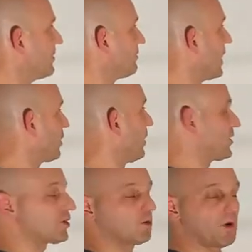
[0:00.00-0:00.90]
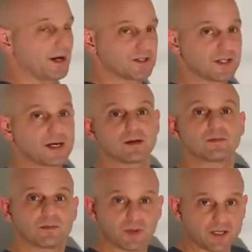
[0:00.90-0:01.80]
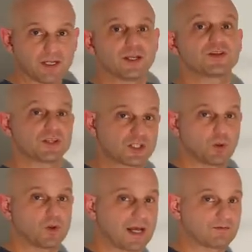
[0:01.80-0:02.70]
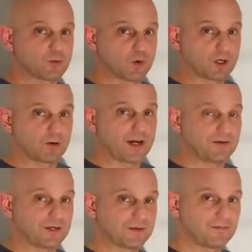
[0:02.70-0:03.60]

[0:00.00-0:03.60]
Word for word: I'm not quite sure why it's there, but it is, and so we'll have to work around it.